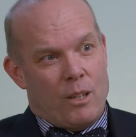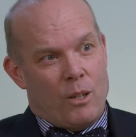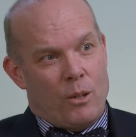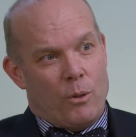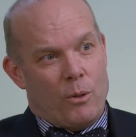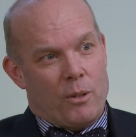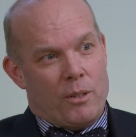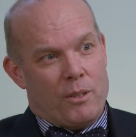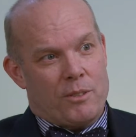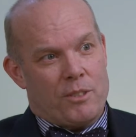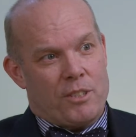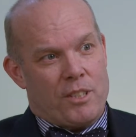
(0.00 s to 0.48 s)

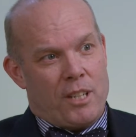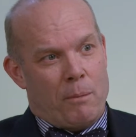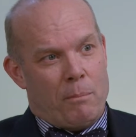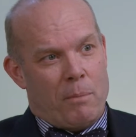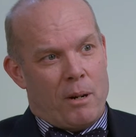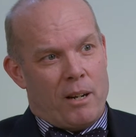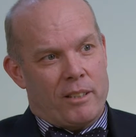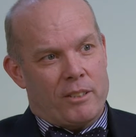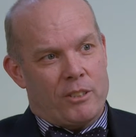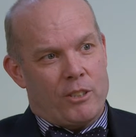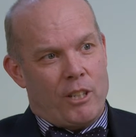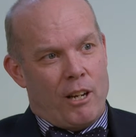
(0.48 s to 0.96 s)
or stub
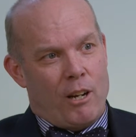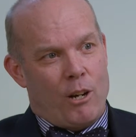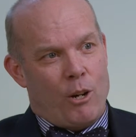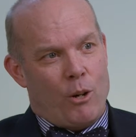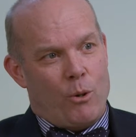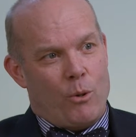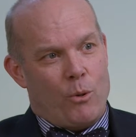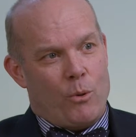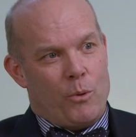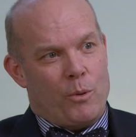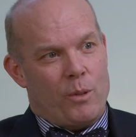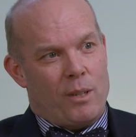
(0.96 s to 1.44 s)
our
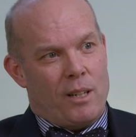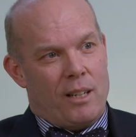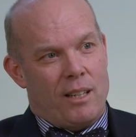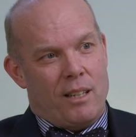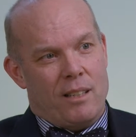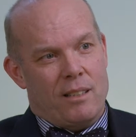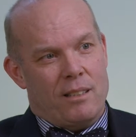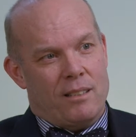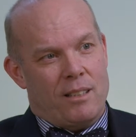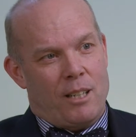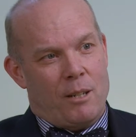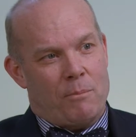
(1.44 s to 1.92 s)
toe,
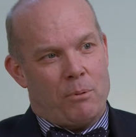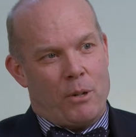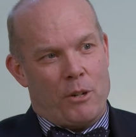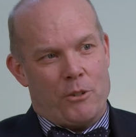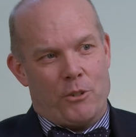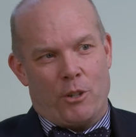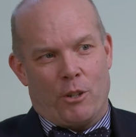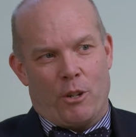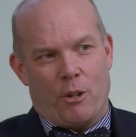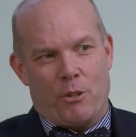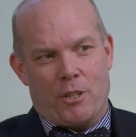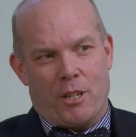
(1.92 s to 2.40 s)
our
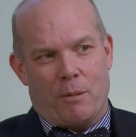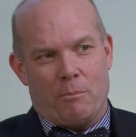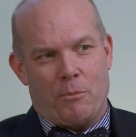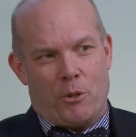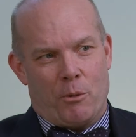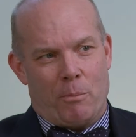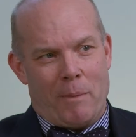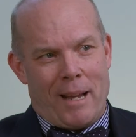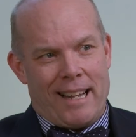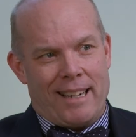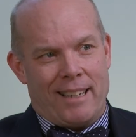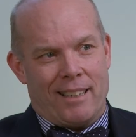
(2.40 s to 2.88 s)
pressure goes up
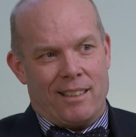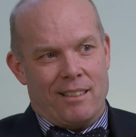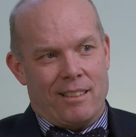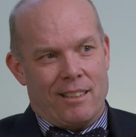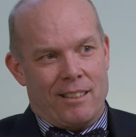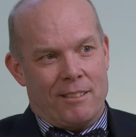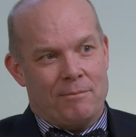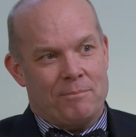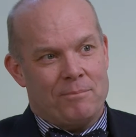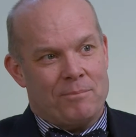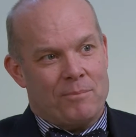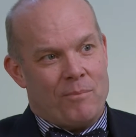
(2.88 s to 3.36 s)

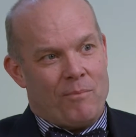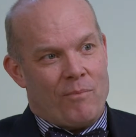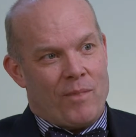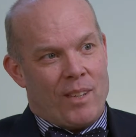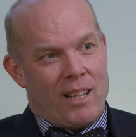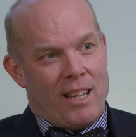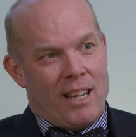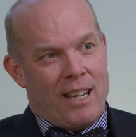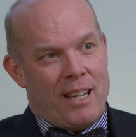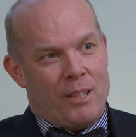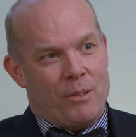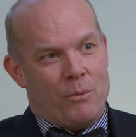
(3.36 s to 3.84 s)
dramatically.
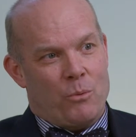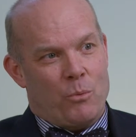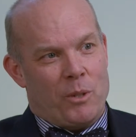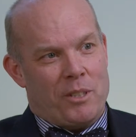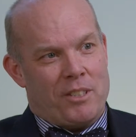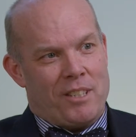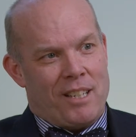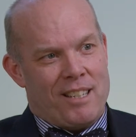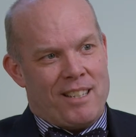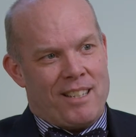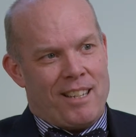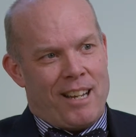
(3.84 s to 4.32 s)
And
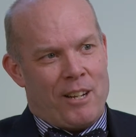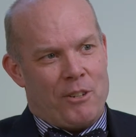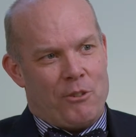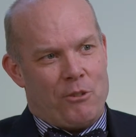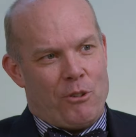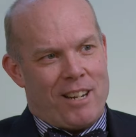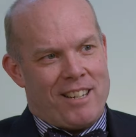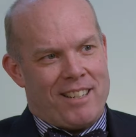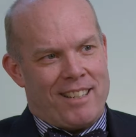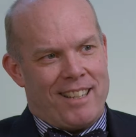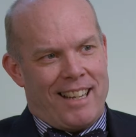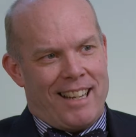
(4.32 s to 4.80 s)
what's inside
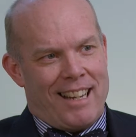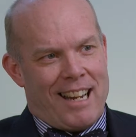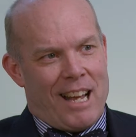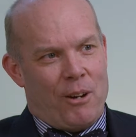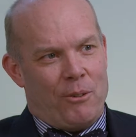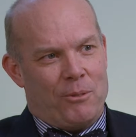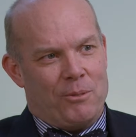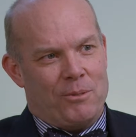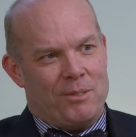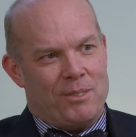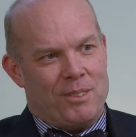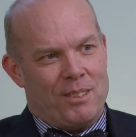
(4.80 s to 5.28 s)
tries to get
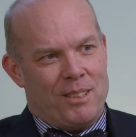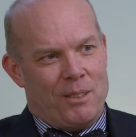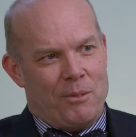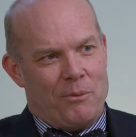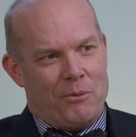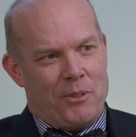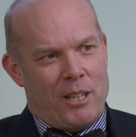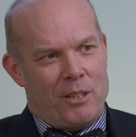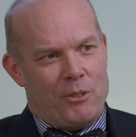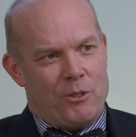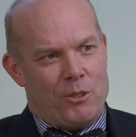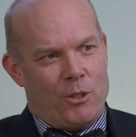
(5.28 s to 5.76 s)
out
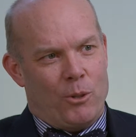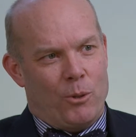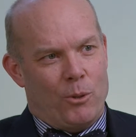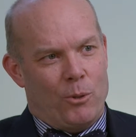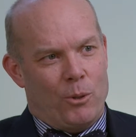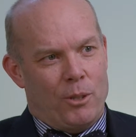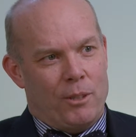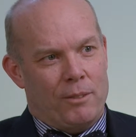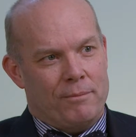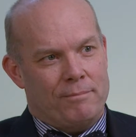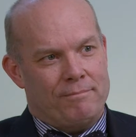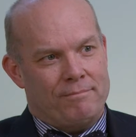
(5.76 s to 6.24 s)
if there's a
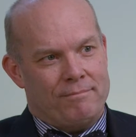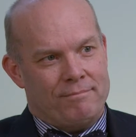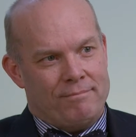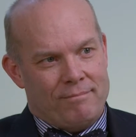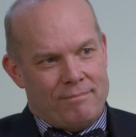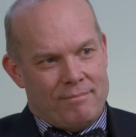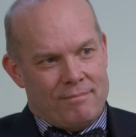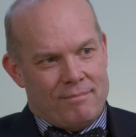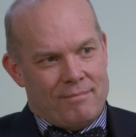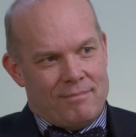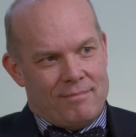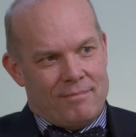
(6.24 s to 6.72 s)
hole.
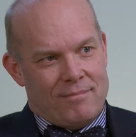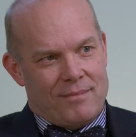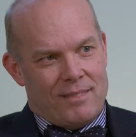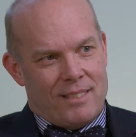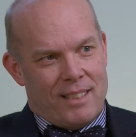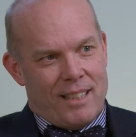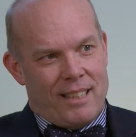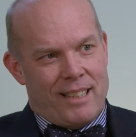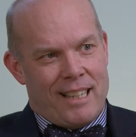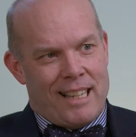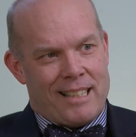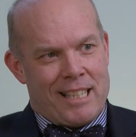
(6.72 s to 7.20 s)

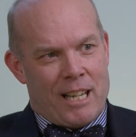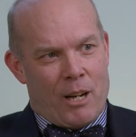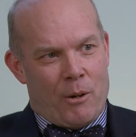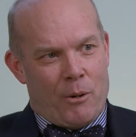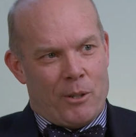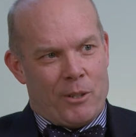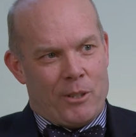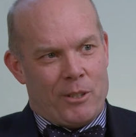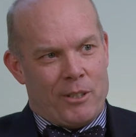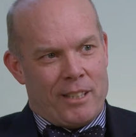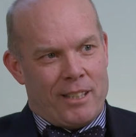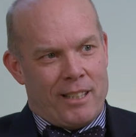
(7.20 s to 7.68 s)
And that's how
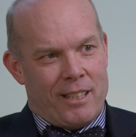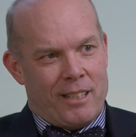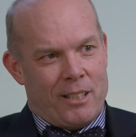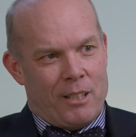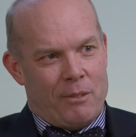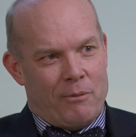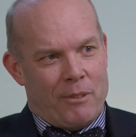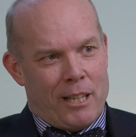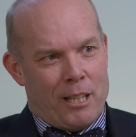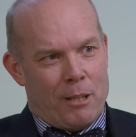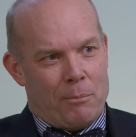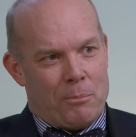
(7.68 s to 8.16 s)
a hernia
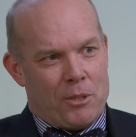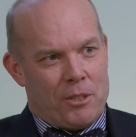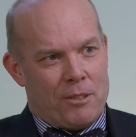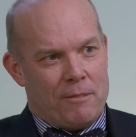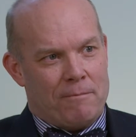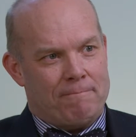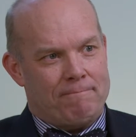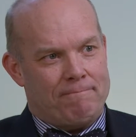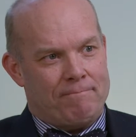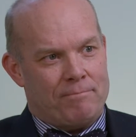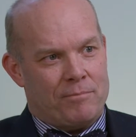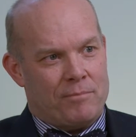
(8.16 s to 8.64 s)
develops.
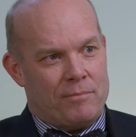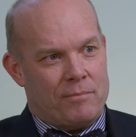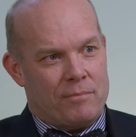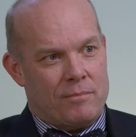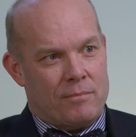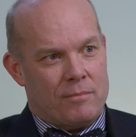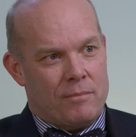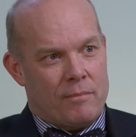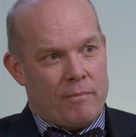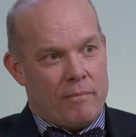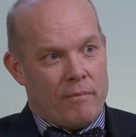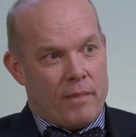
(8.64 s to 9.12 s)

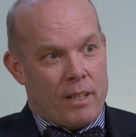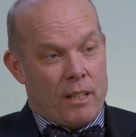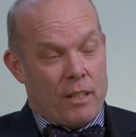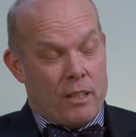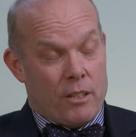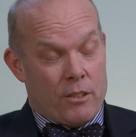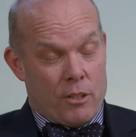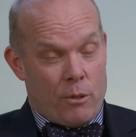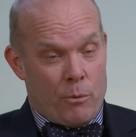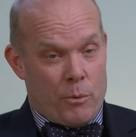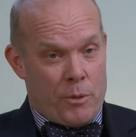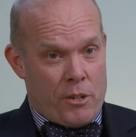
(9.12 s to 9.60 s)

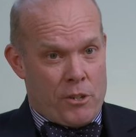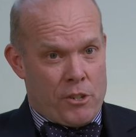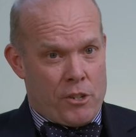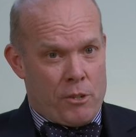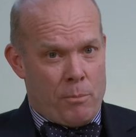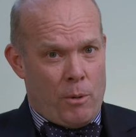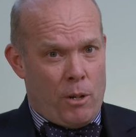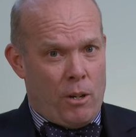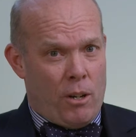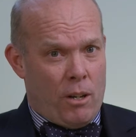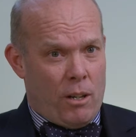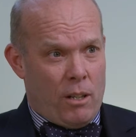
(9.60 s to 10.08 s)
So when they're
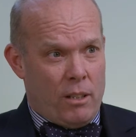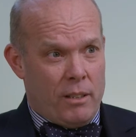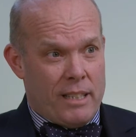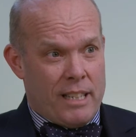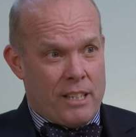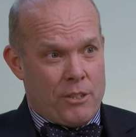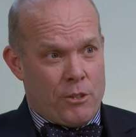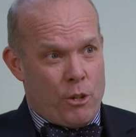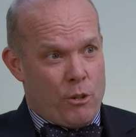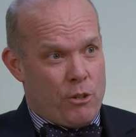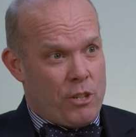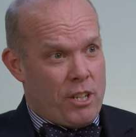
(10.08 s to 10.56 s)
small,
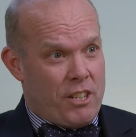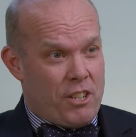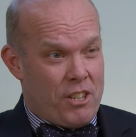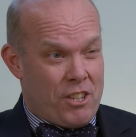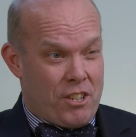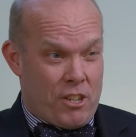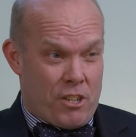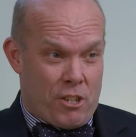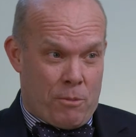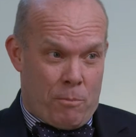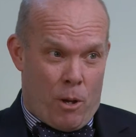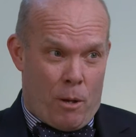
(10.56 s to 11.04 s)
it's usually
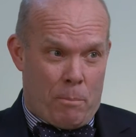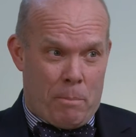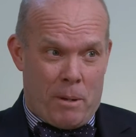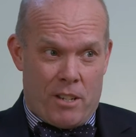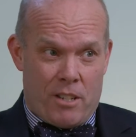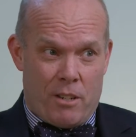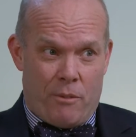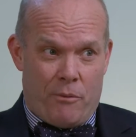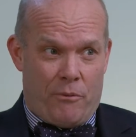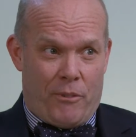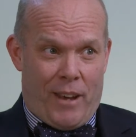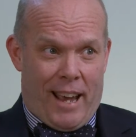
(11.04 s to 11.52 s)
just a small
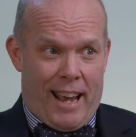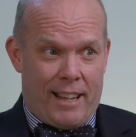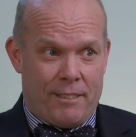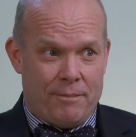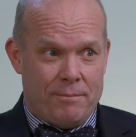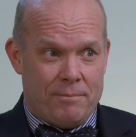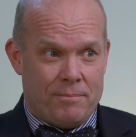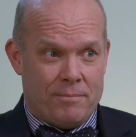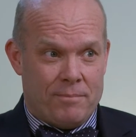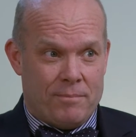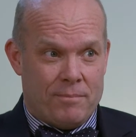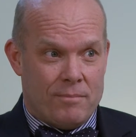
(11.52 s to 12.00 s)
piece of fat
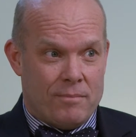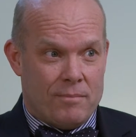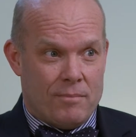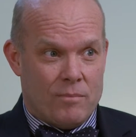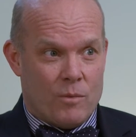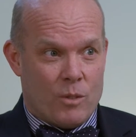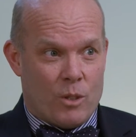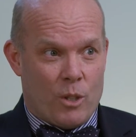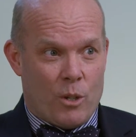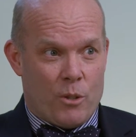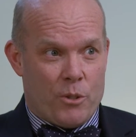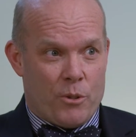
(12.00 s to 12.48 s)

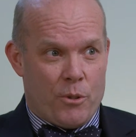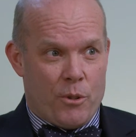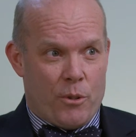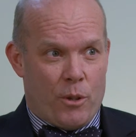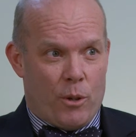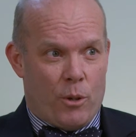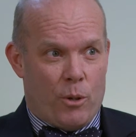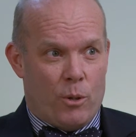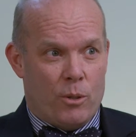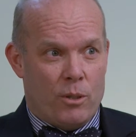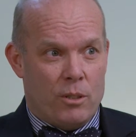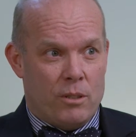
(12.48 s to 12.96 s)
goes through
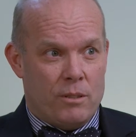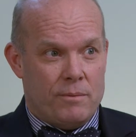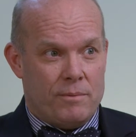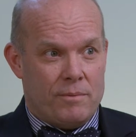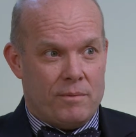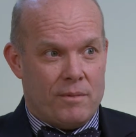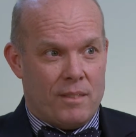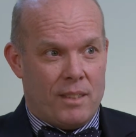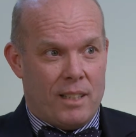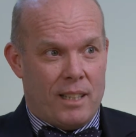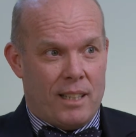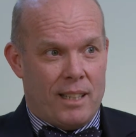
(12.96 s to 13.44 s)
the hole,
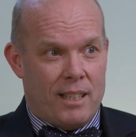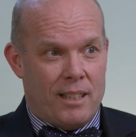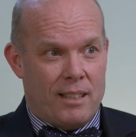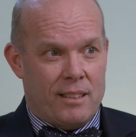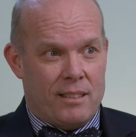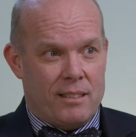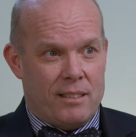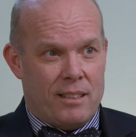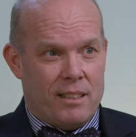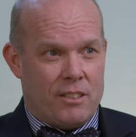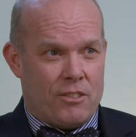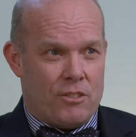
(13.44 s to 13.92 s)

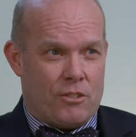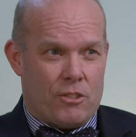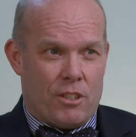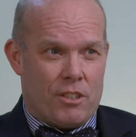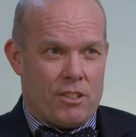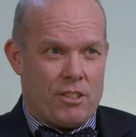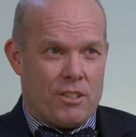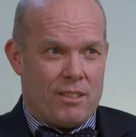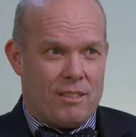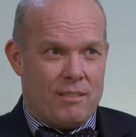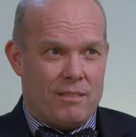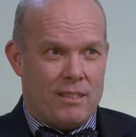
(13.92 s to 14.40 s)
and it's
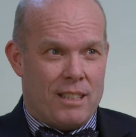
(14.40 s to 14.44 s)
just